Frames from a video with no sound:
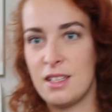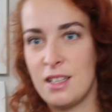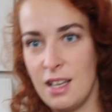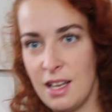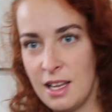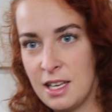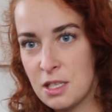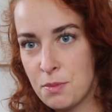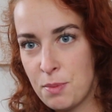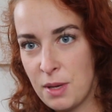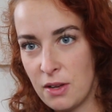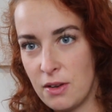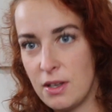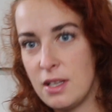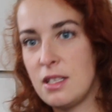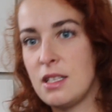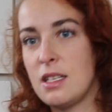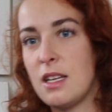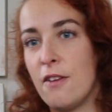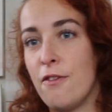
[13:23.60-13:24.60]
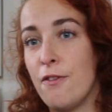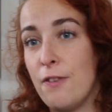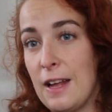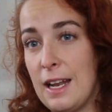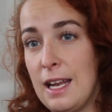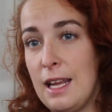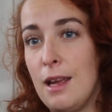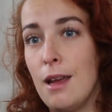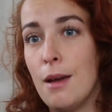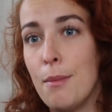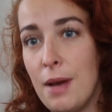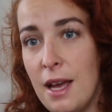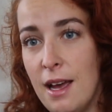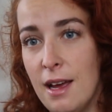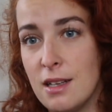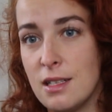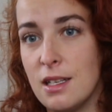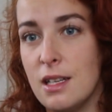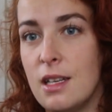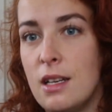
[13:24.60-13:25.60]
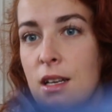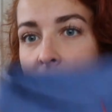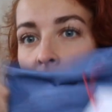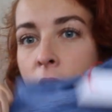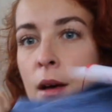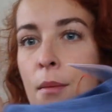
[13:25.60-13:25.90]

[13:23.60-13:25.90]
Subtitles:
let's be honest, a funny pattern